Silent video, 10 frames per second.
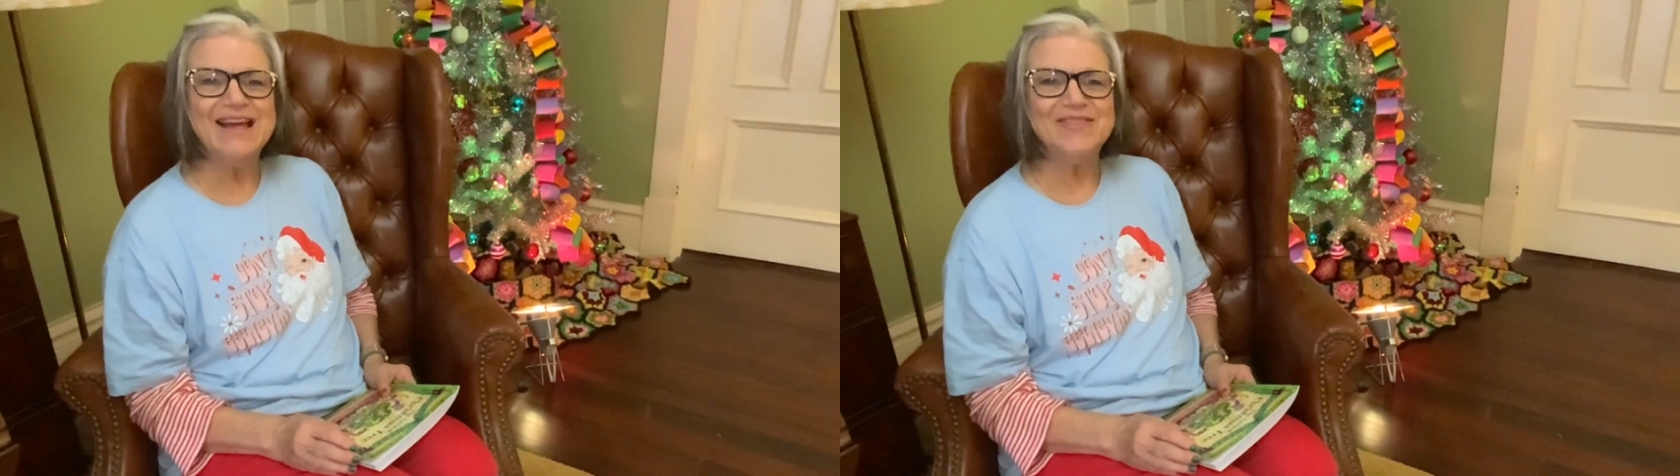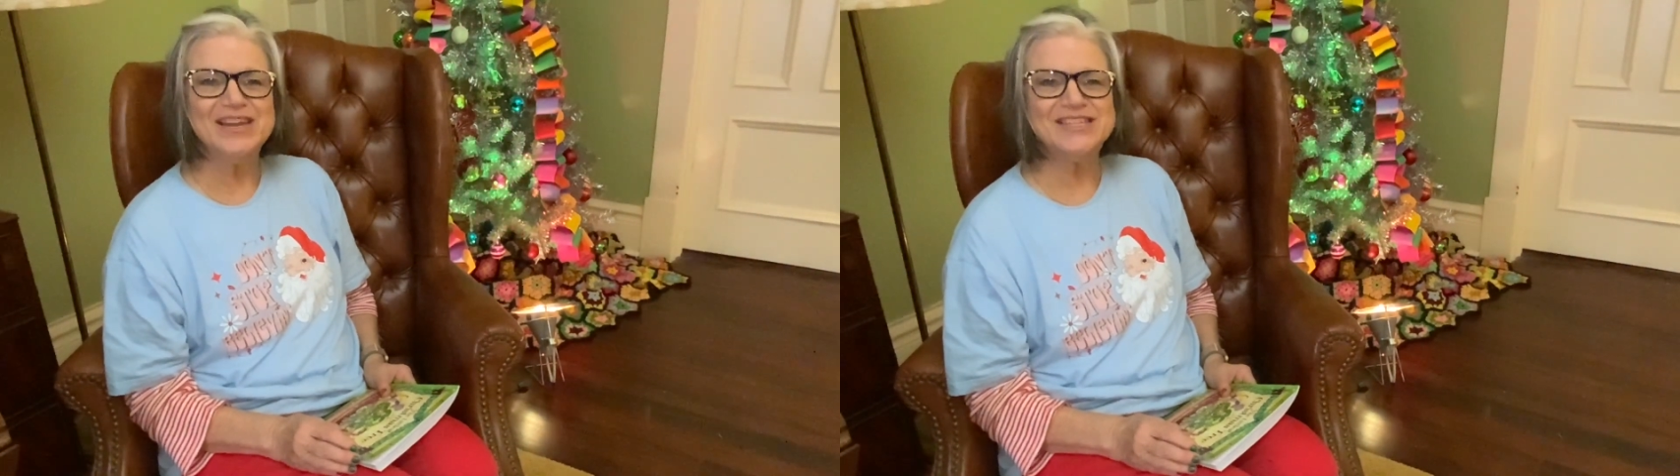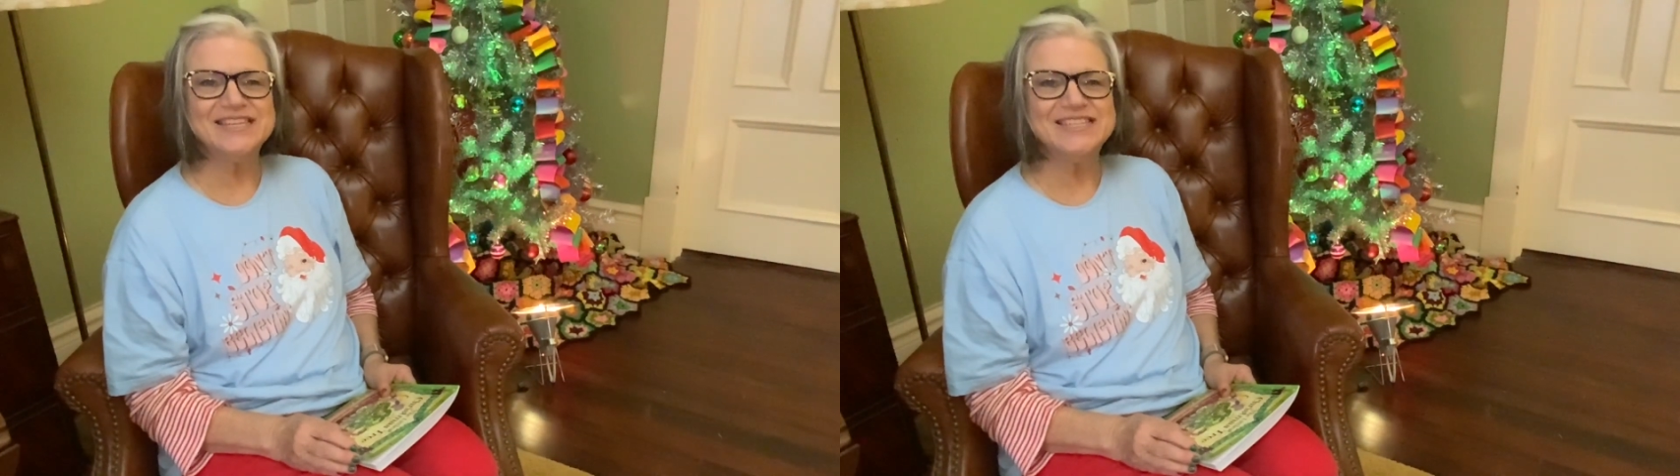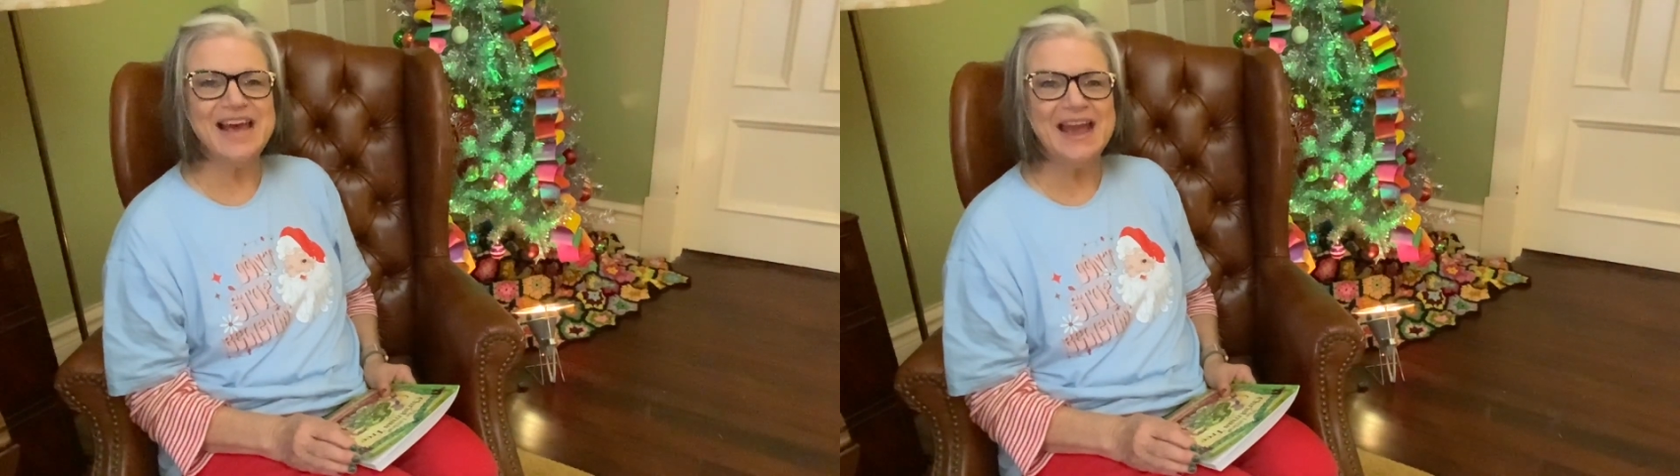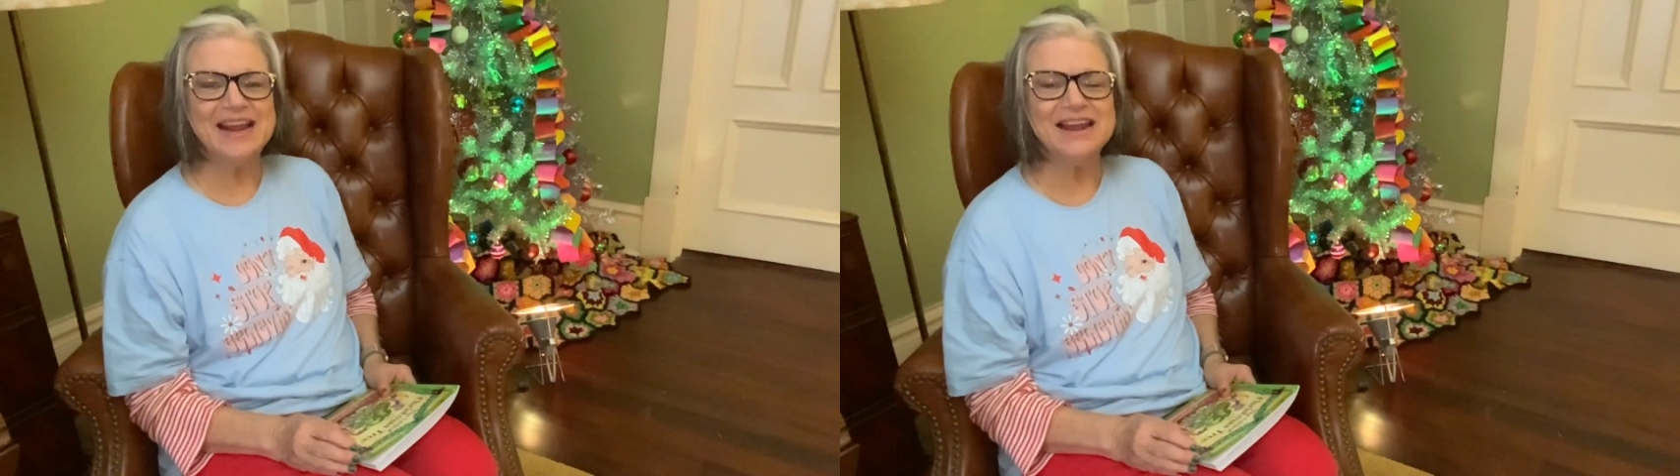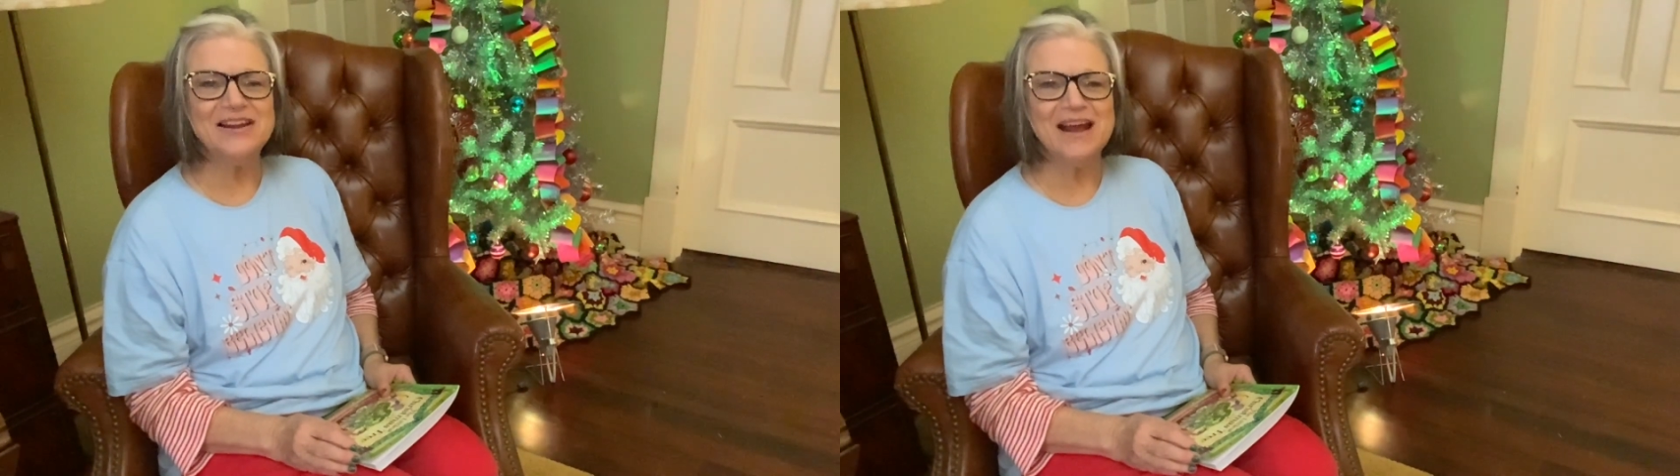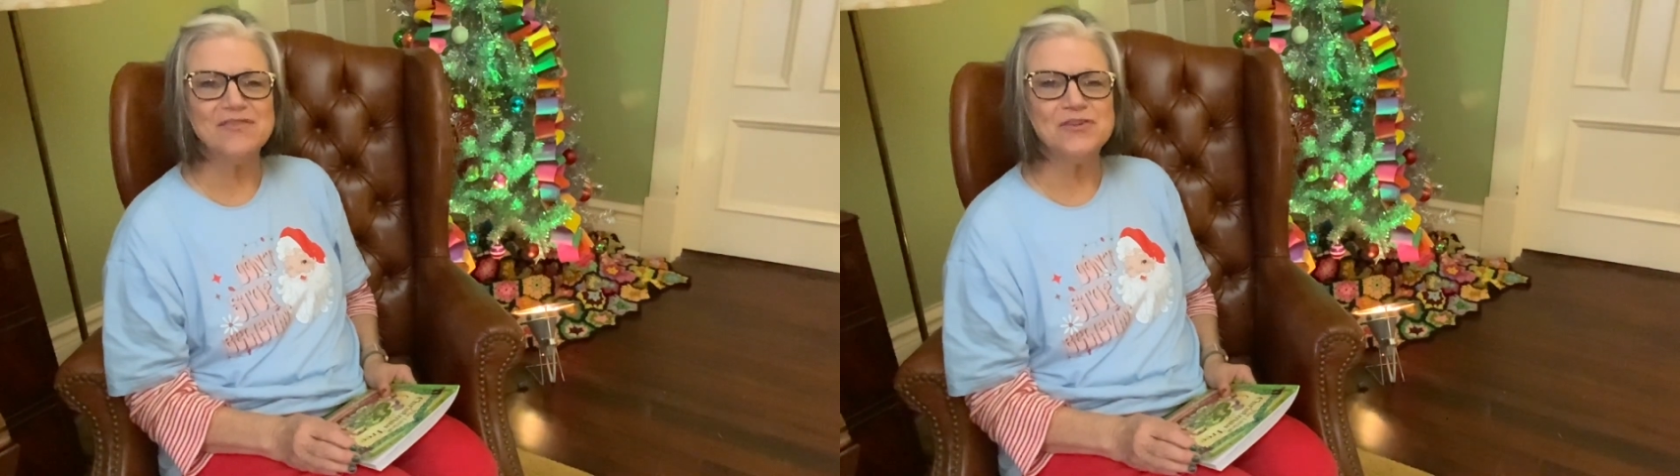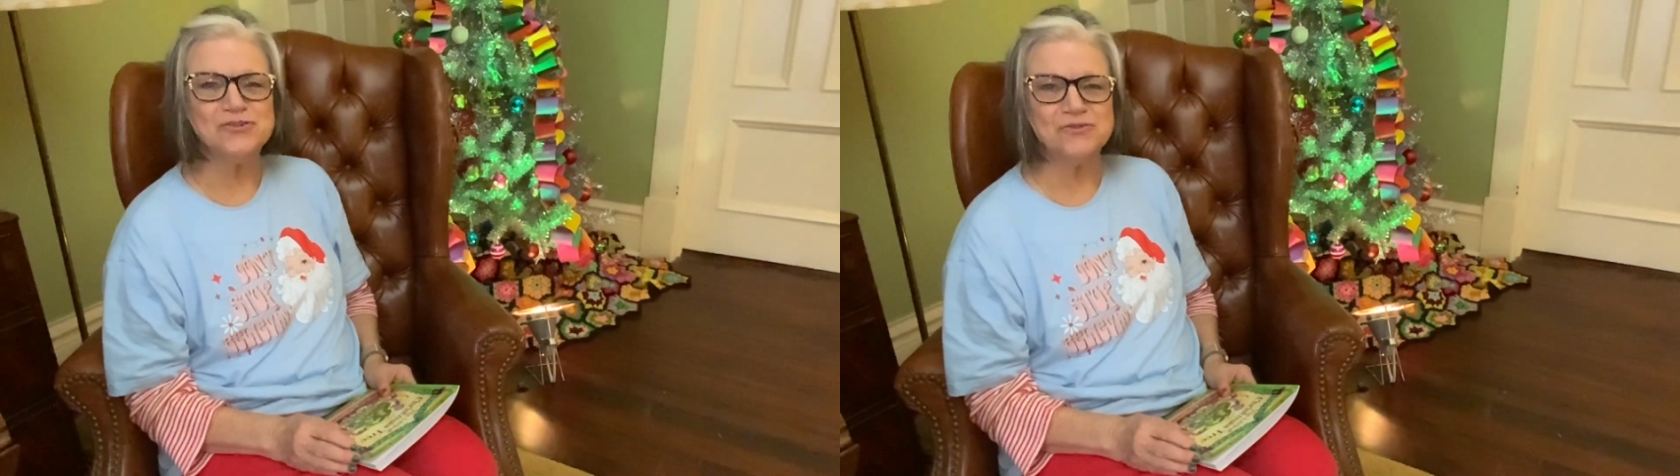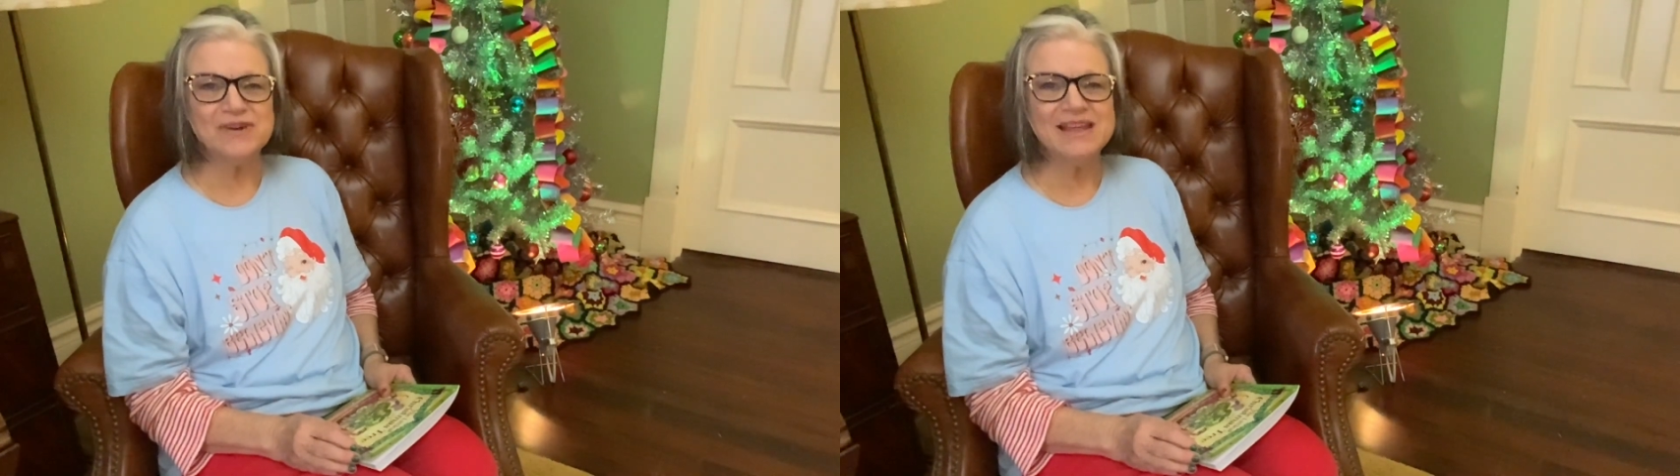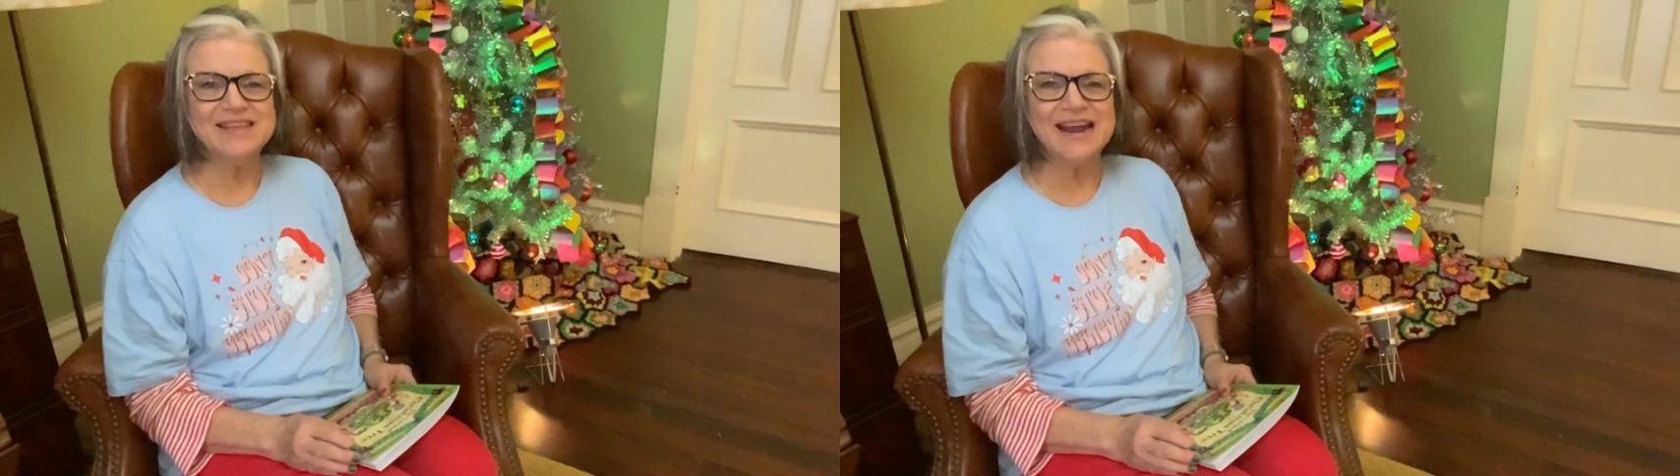that's exactly like the
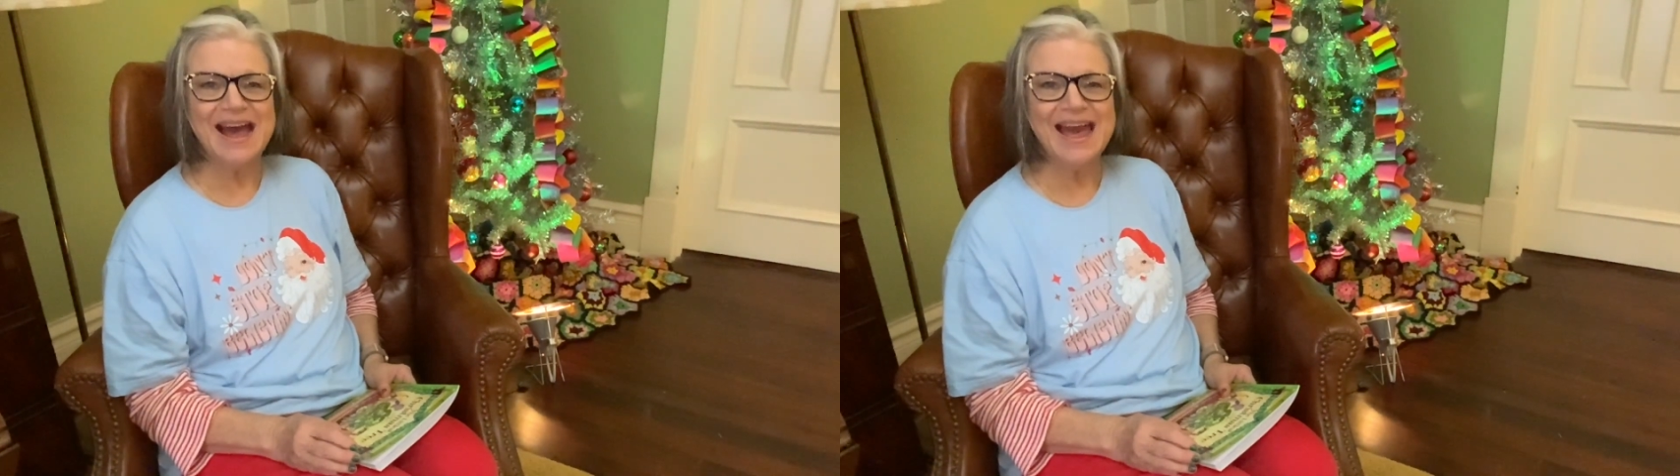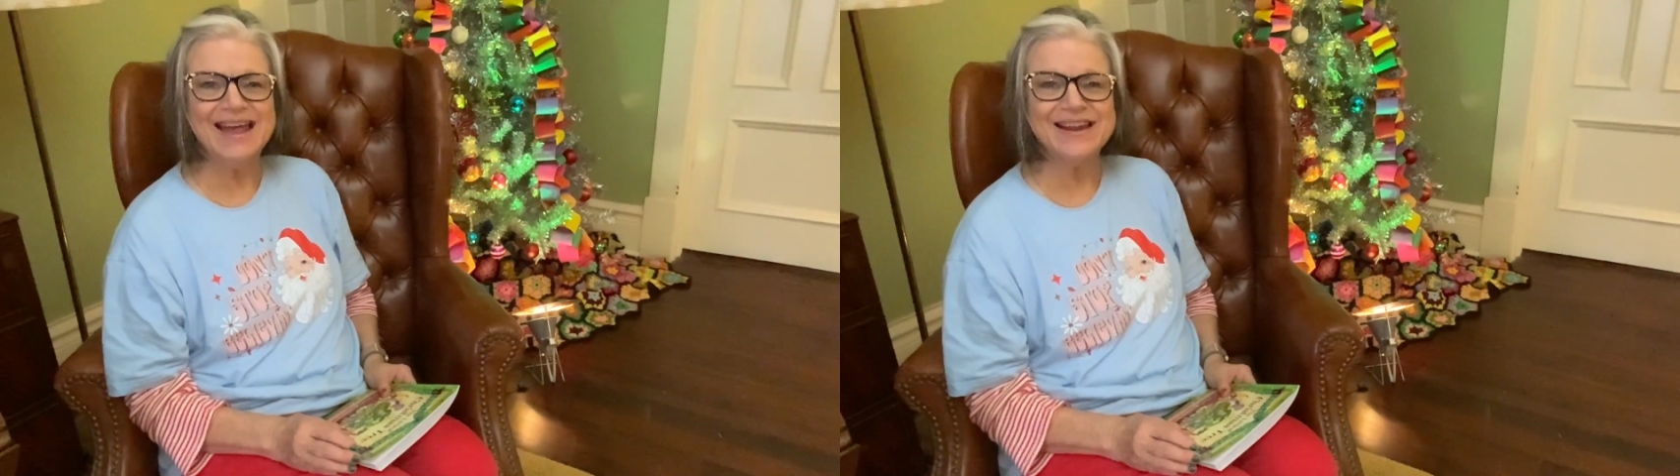tree that I had